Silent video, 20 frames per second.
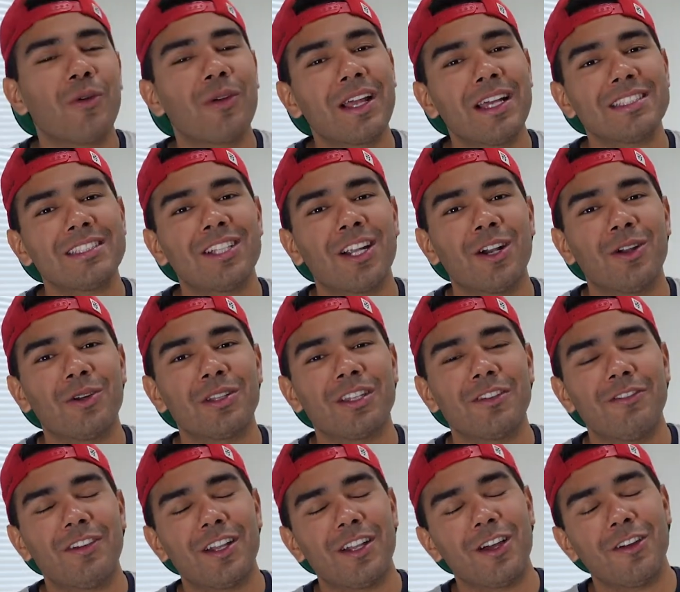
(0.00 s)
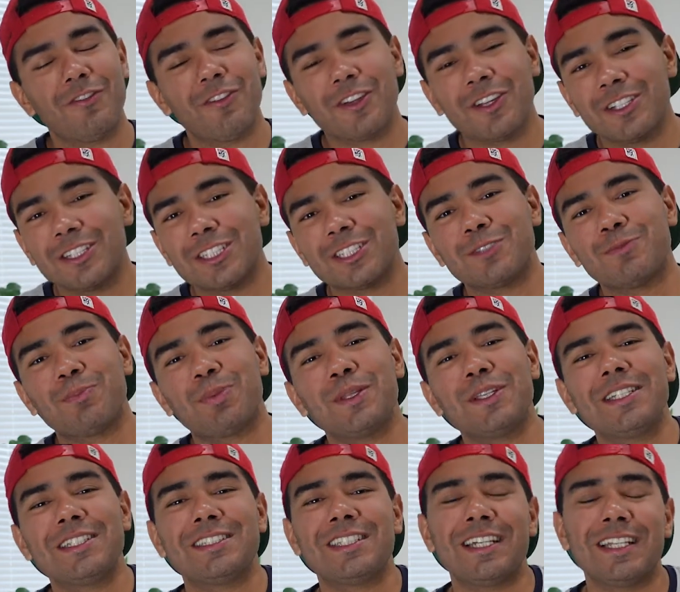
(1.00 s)
we get started with the video, if you could just
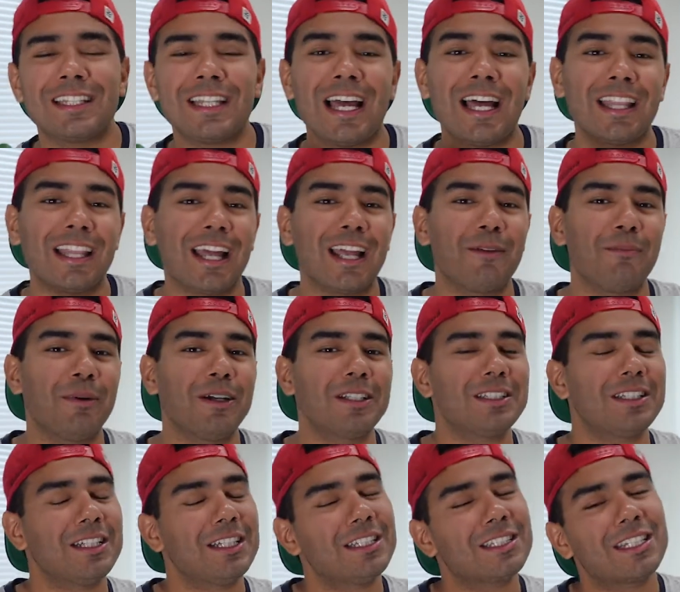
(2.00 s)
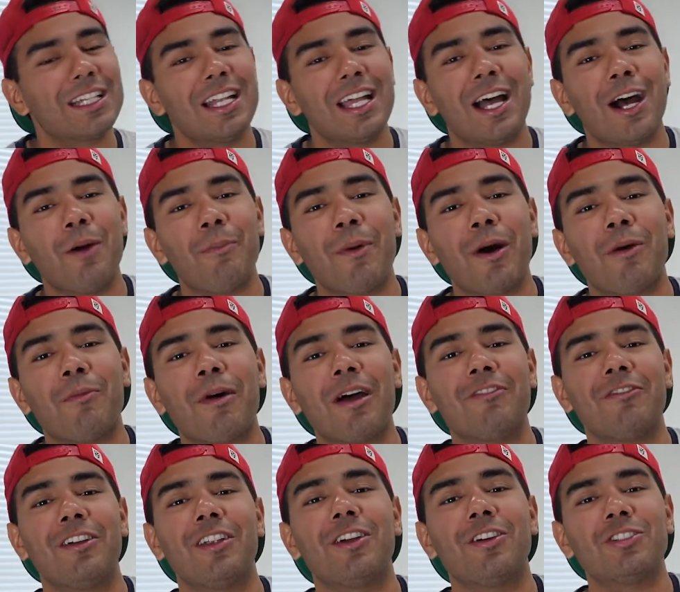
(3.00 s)
please hit that like button, it's going to help out my
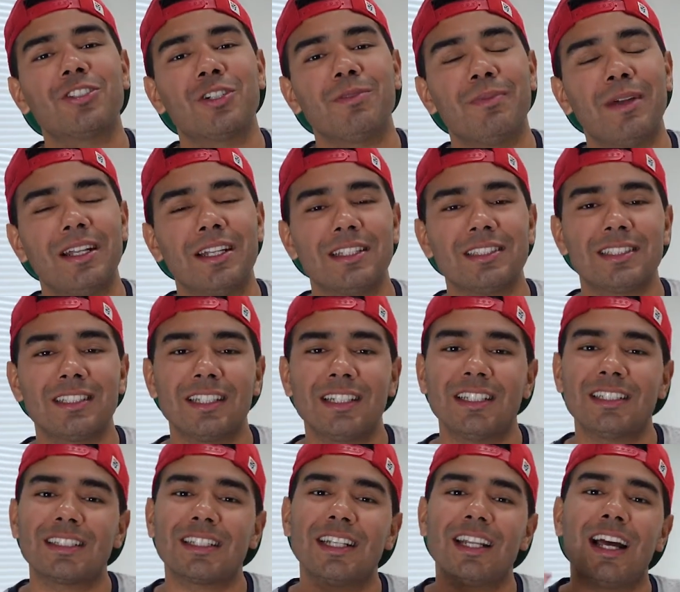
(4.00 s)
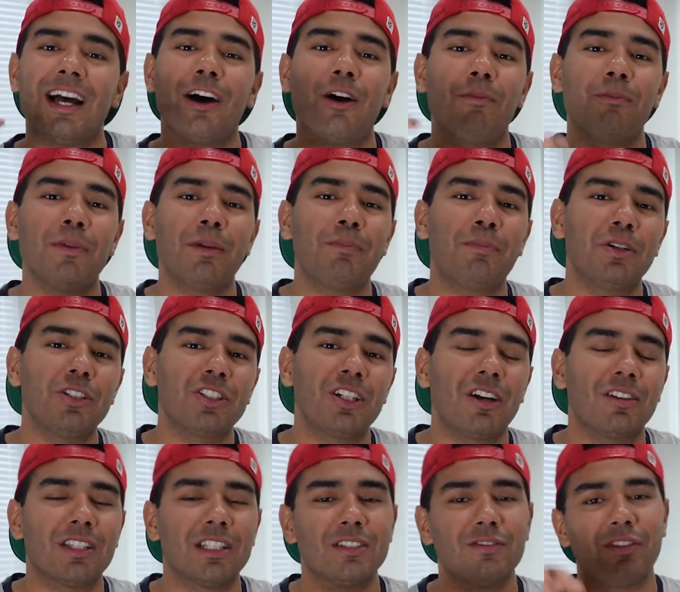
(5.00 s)
video tremendously and it's going to help me push
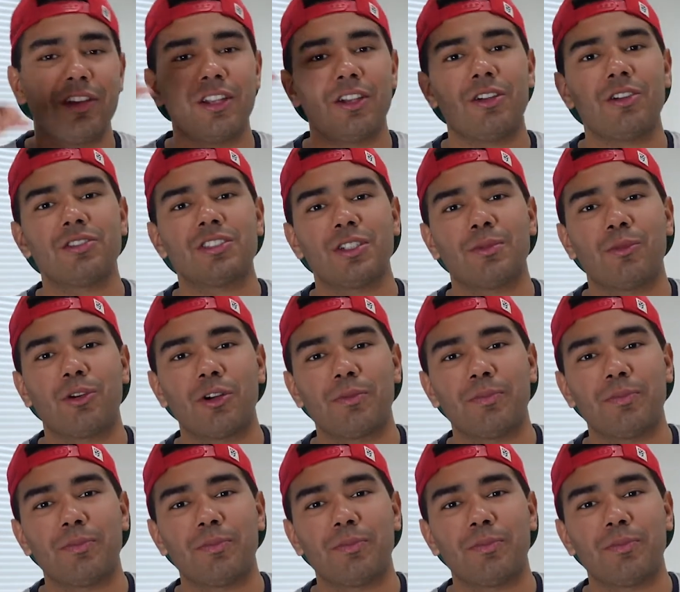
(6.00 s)
out this video to more